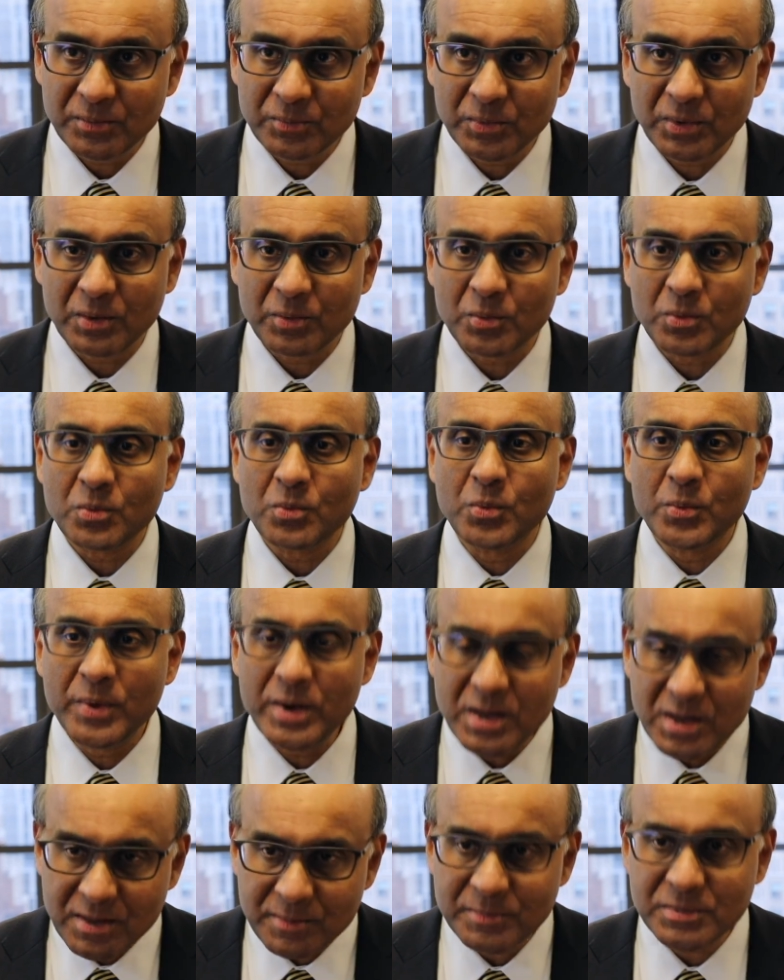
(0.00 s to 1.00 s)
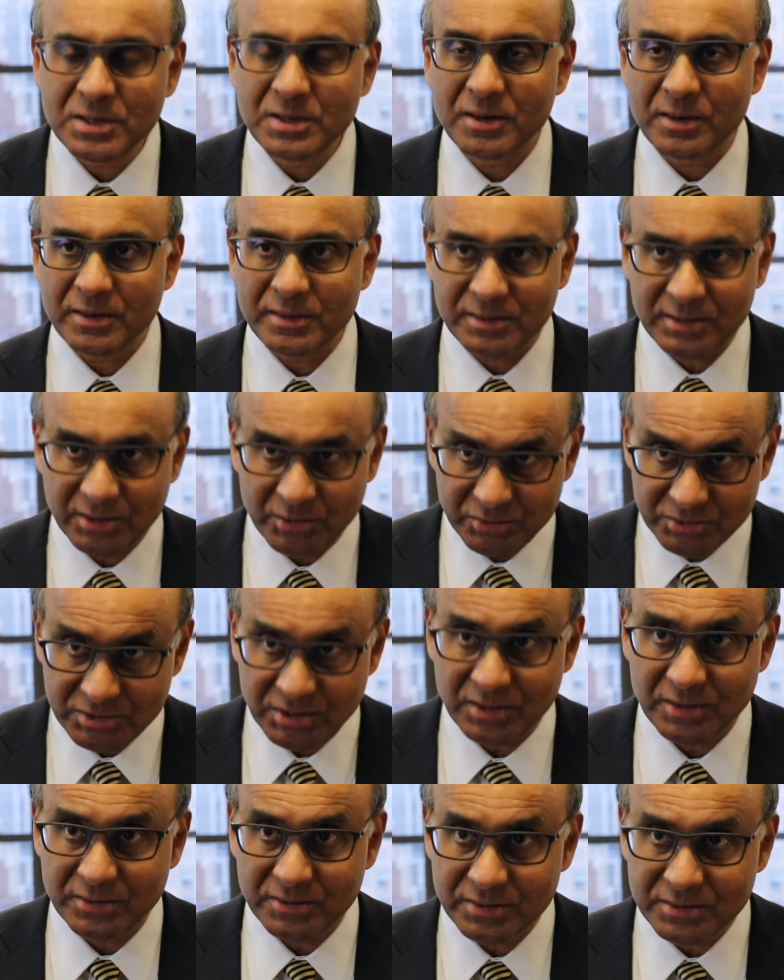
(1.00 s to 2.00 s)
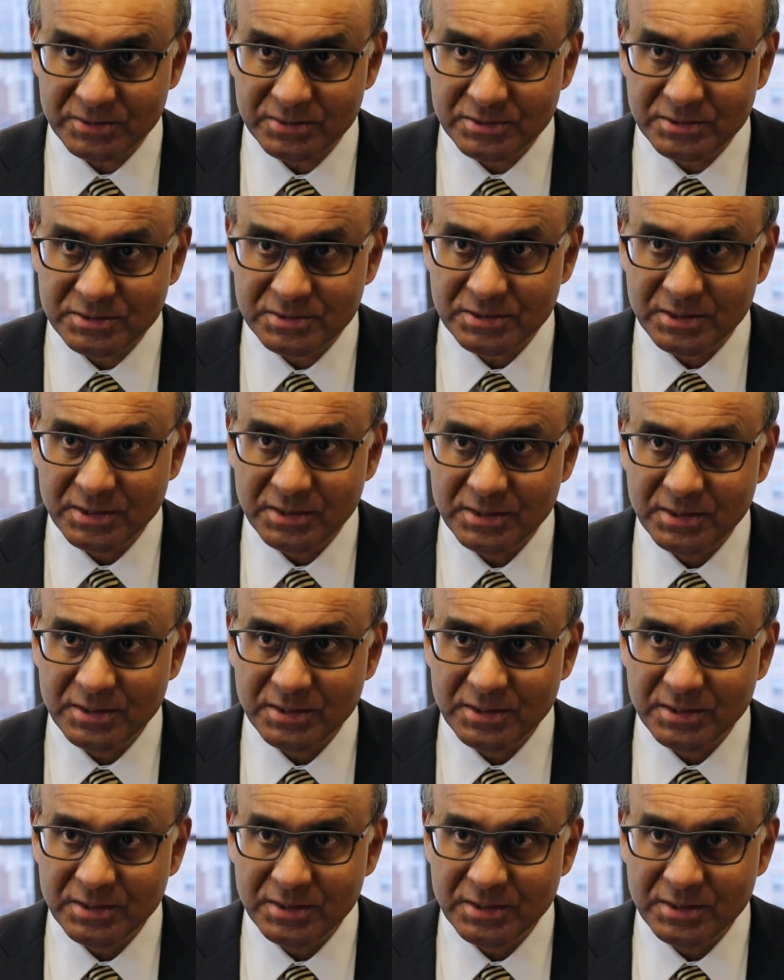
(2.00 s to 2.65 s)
We are way behind our targets.